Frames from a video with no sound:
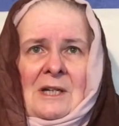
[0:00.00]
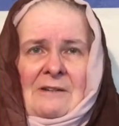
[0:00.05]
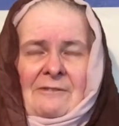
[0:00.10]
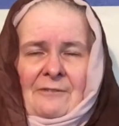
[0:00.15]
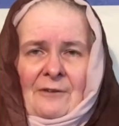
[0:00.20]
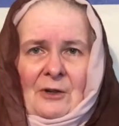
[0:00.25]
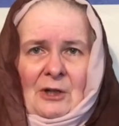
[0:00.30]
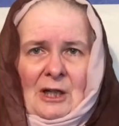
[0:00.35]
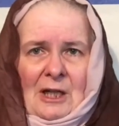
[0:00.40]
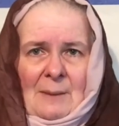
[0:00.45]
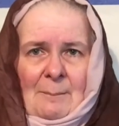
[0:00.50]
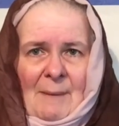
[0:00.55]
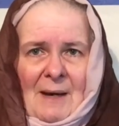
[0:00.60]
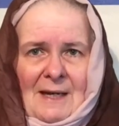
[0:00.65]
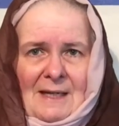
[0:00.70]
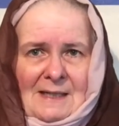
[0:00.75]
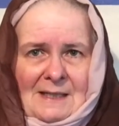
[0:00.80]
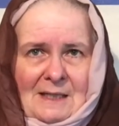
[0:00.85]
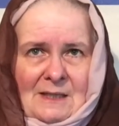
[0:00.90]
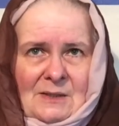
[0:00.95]
he finally
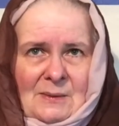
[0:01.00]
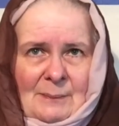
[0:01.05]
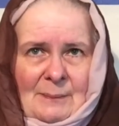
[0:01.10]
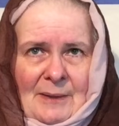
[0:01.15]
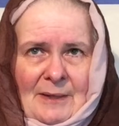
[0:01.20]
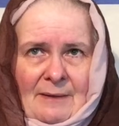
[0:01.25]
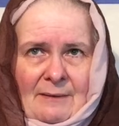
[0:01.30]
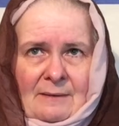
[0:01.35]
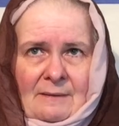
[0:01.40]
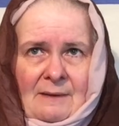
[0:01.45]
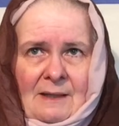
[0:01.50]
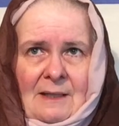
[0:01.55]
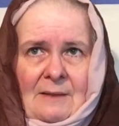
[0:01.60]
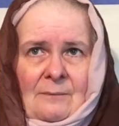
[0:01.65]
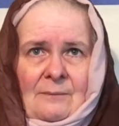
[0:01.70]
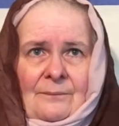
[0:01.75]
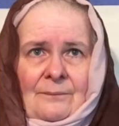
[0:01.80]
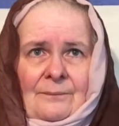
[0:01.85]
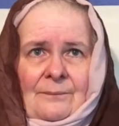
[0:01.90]
made it to Bethany,